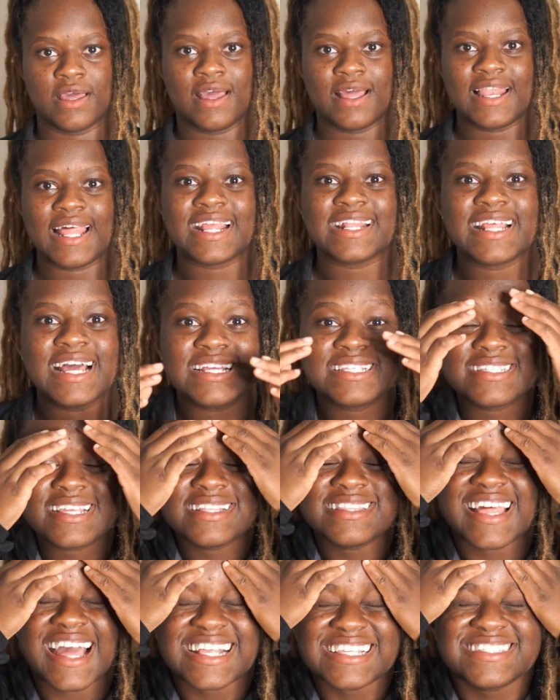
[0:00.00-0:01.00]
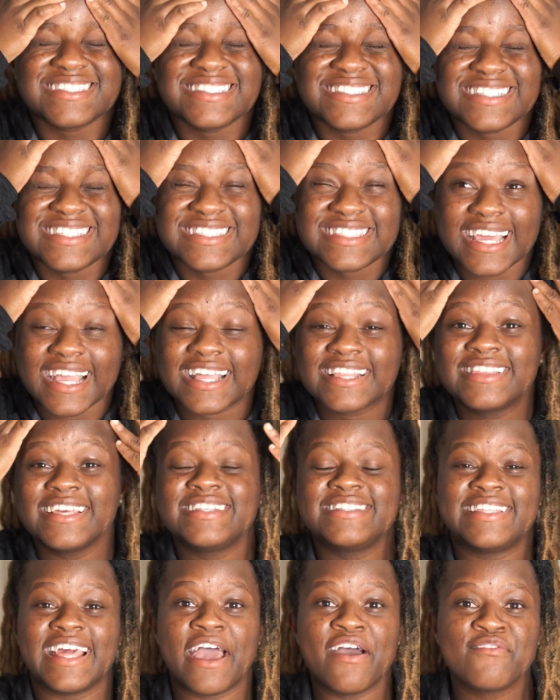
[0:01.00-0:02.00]
Like that's like the
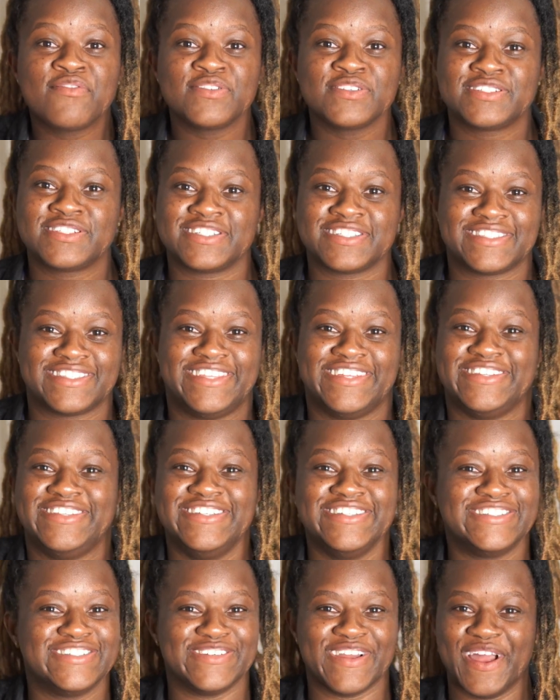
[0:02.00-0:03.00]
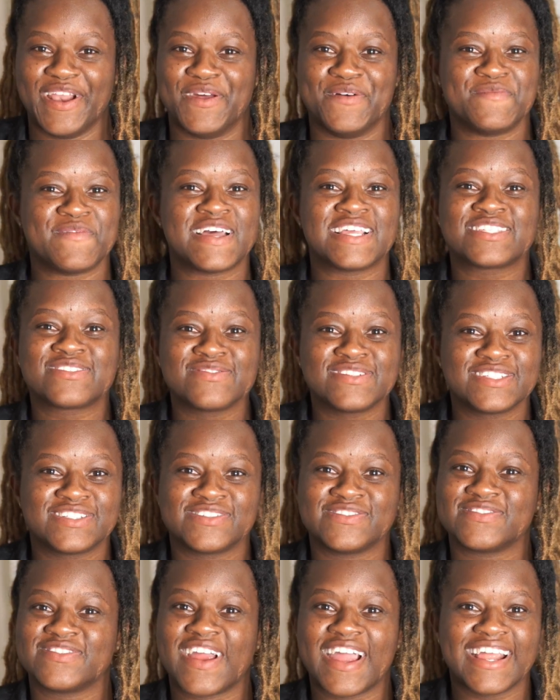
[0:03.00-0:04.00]
devil just trying to mess with
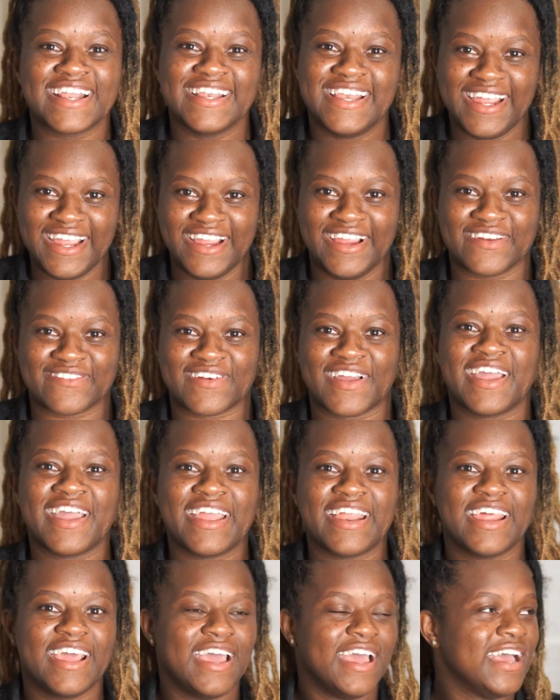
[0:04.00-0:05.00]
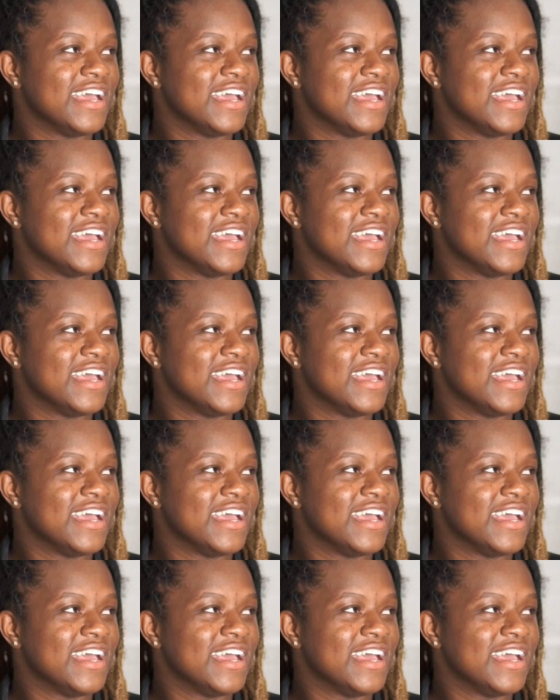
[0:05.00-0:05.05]
you right there, right?